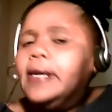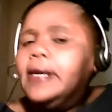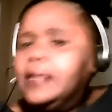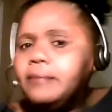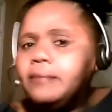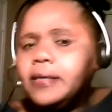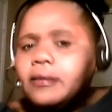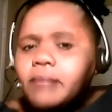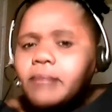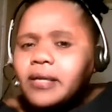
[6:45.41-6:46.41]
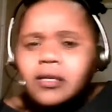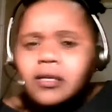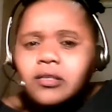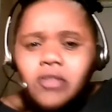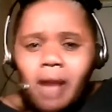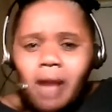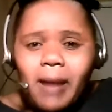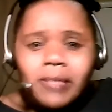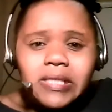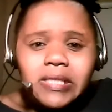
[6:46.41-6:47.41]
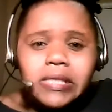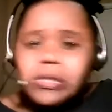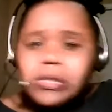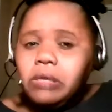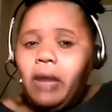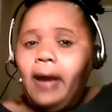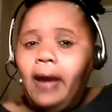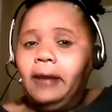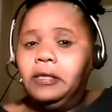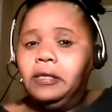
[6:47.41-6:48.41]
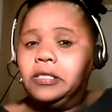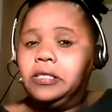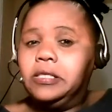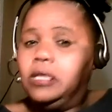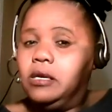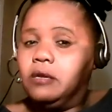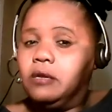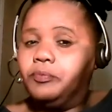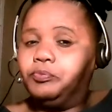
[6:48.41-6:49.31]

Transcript: and let me look at it, cause y'all might be seeing something I ain't seeing.